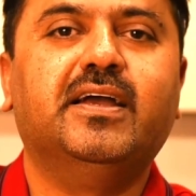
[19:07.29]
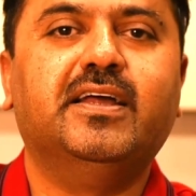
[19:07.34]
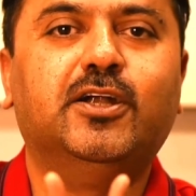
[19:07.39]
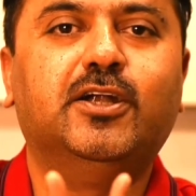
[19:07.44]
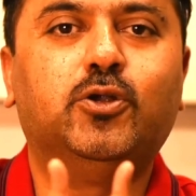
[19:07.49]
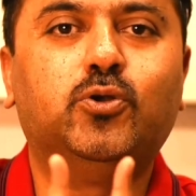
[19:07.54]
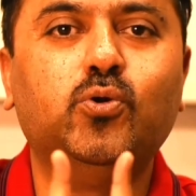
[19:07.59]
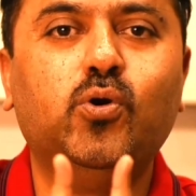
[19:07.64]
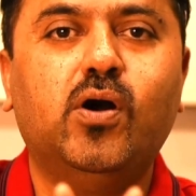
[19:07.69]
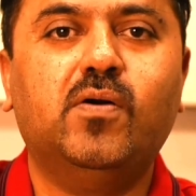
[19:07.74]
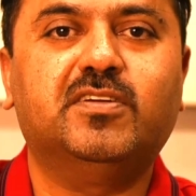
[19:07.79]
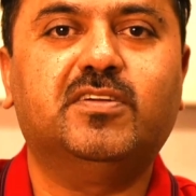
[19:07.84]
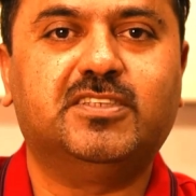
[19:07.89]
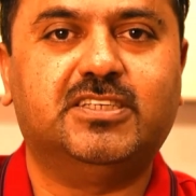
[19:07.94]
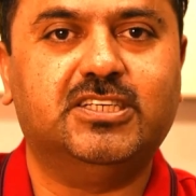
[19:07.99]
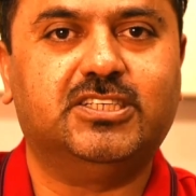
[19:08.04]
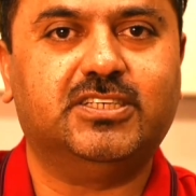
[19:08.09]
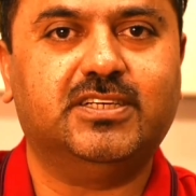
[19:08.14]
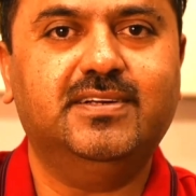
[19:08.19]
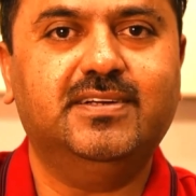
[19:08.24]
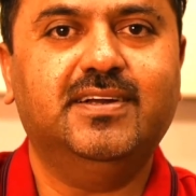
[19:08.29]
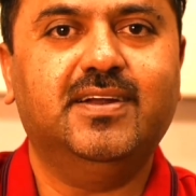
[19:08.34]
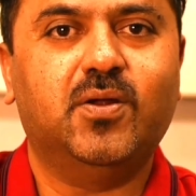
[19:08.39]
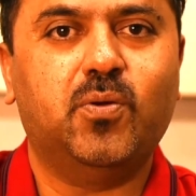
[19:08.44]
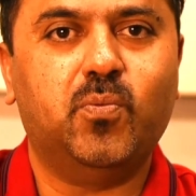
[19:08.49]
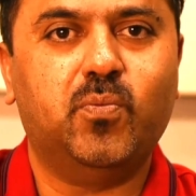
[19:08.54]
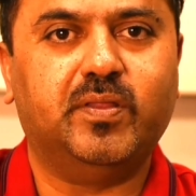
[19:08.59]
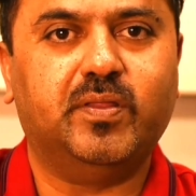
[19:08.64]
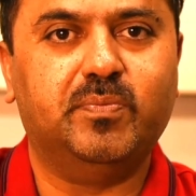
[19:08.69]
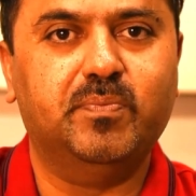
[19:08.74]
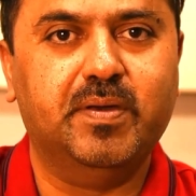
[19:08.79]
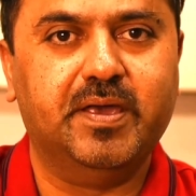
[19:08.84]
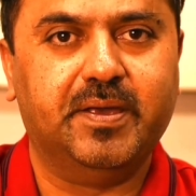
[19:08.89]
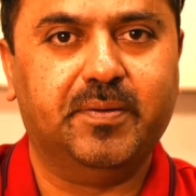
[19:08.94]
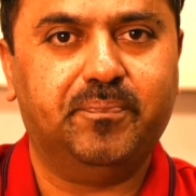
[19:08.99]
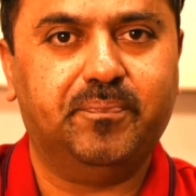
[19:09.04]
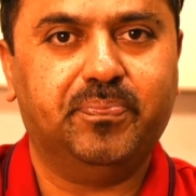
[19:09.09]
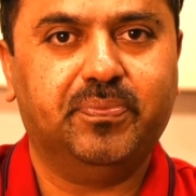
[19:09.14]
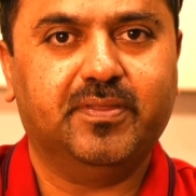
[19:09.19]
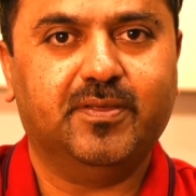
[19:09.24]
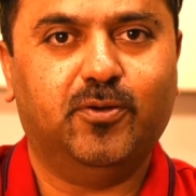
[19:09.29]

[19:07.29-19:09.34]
in a 2-hour session with me.